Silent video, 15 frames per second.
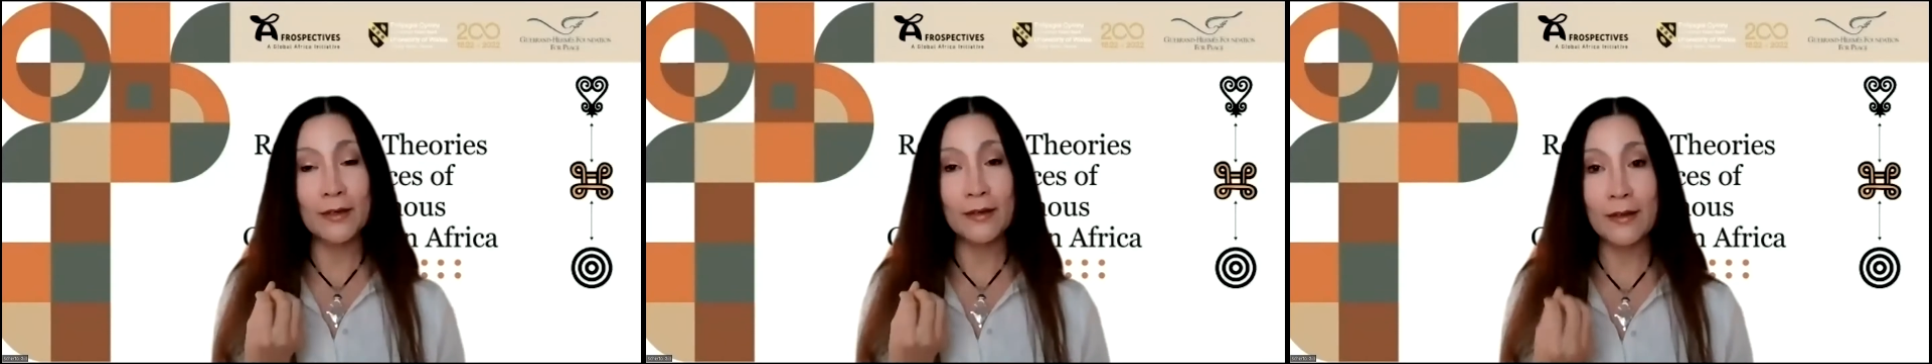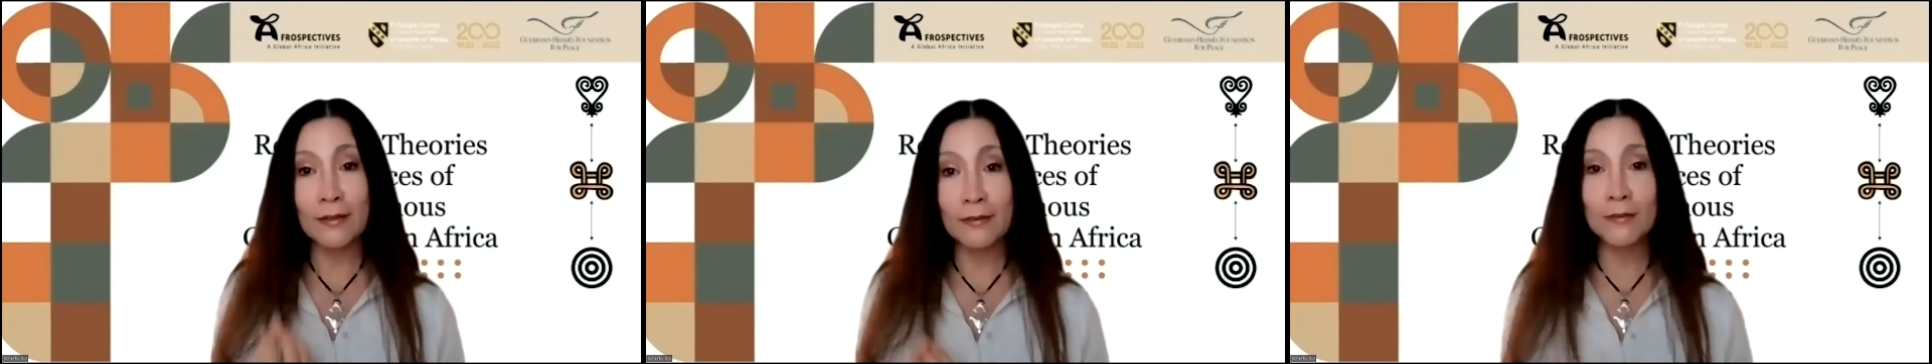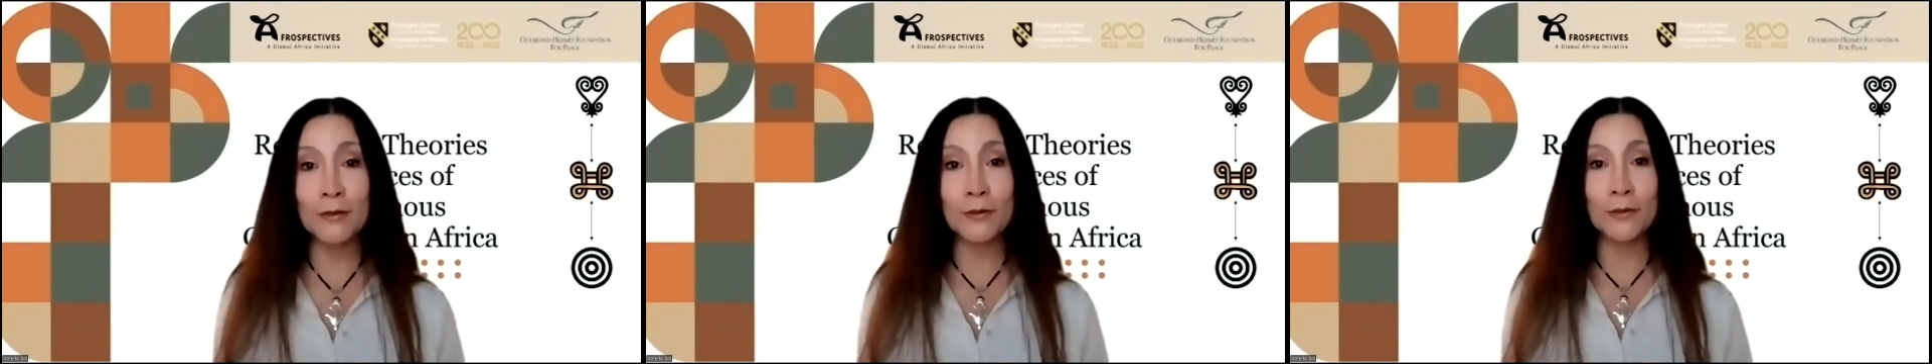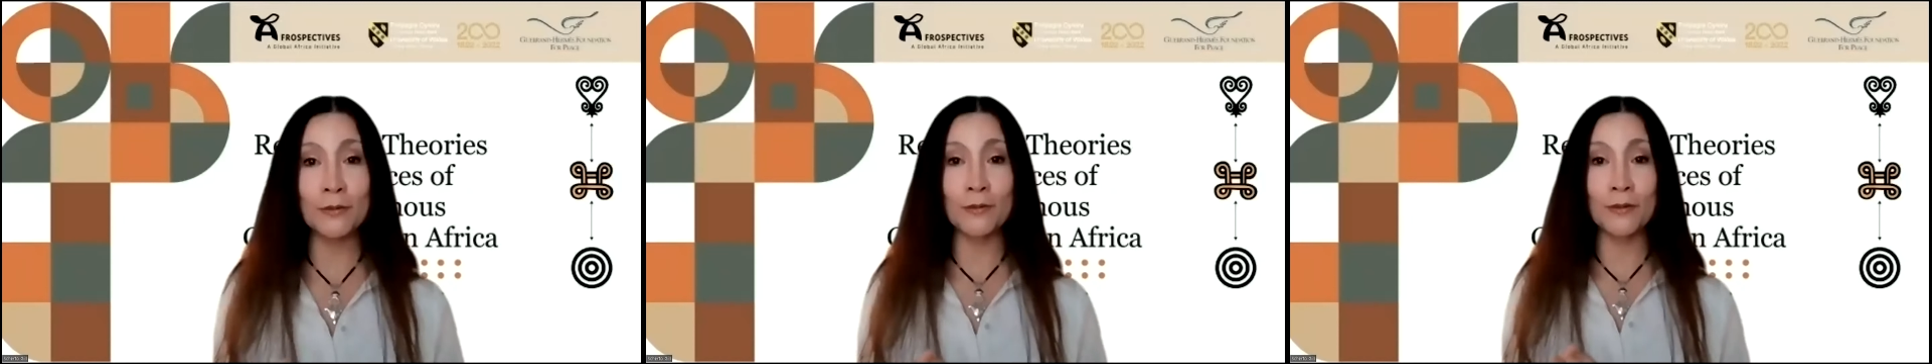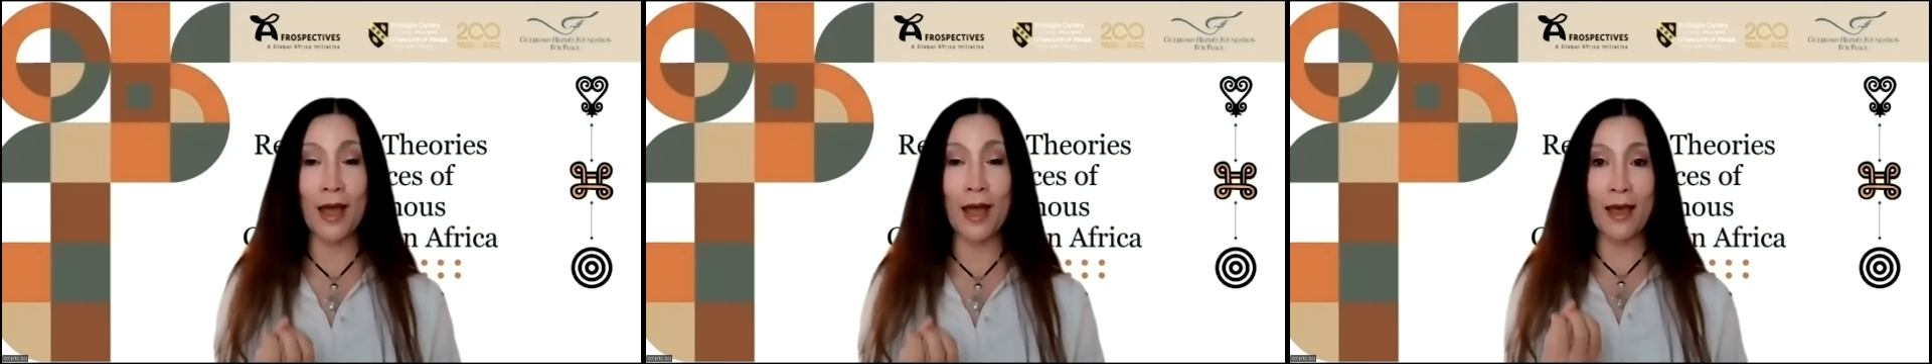
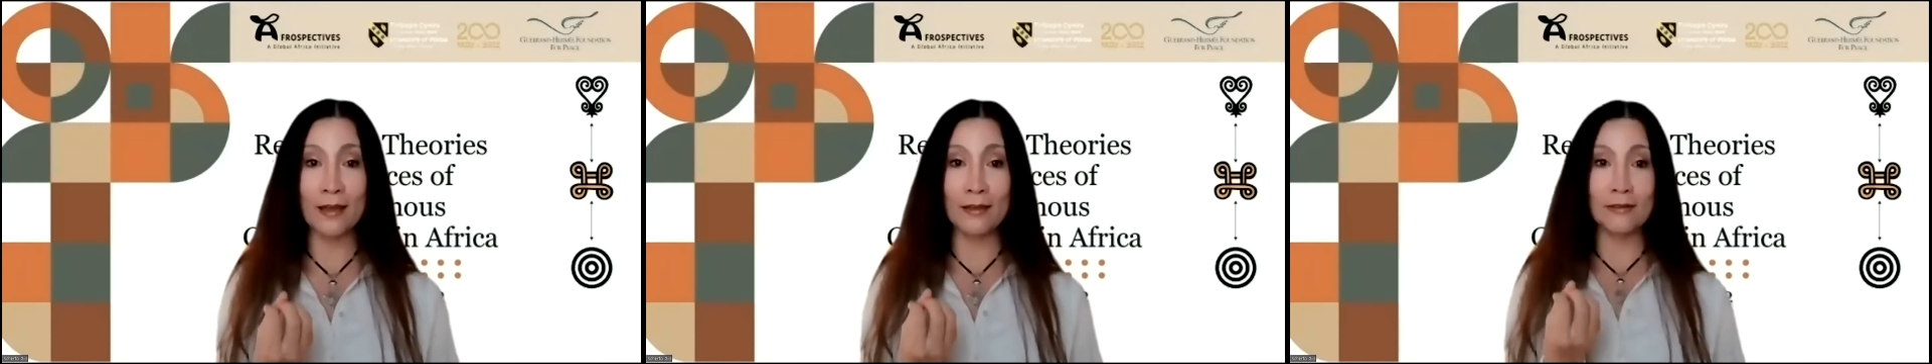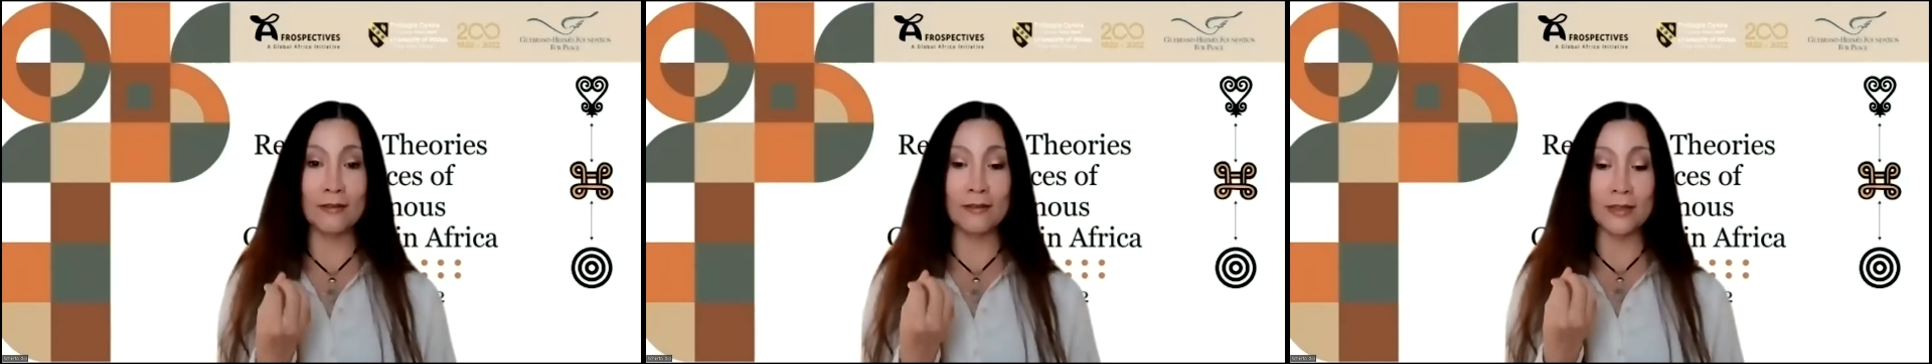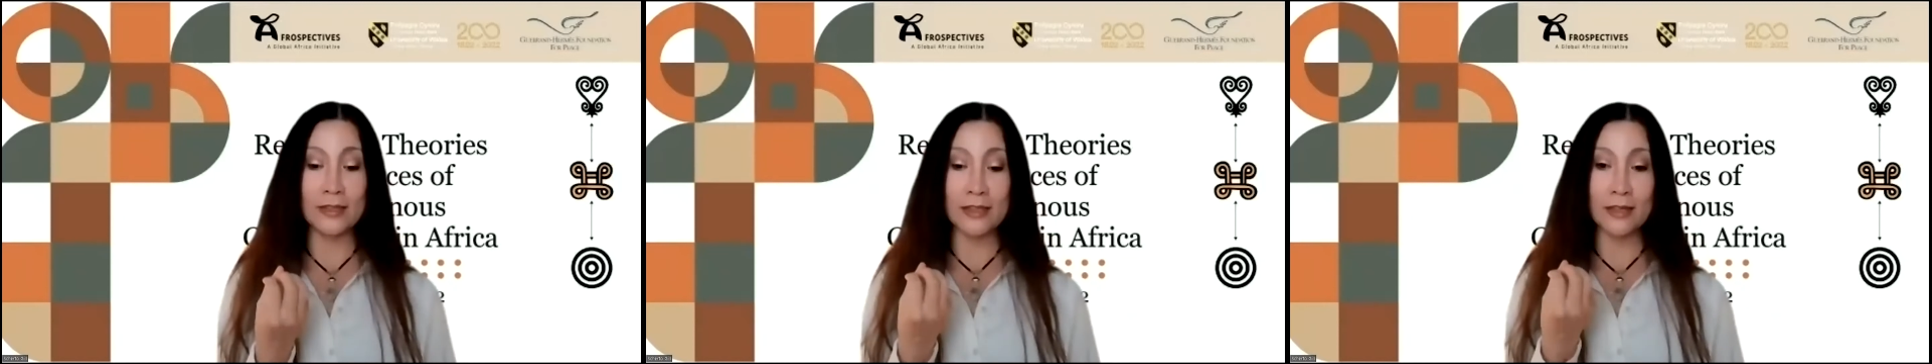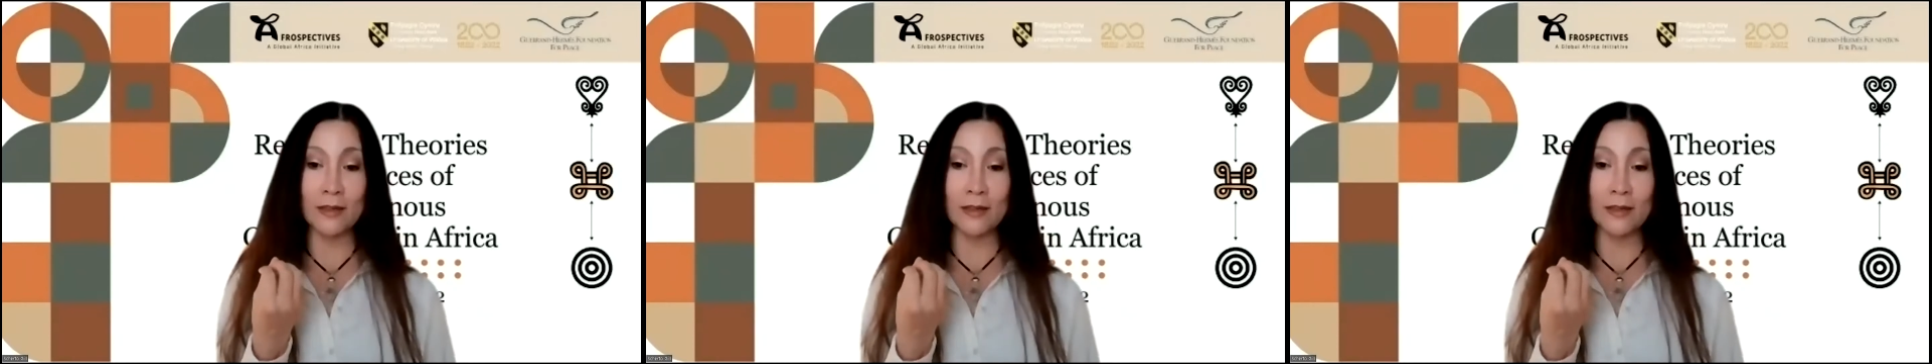ethical, and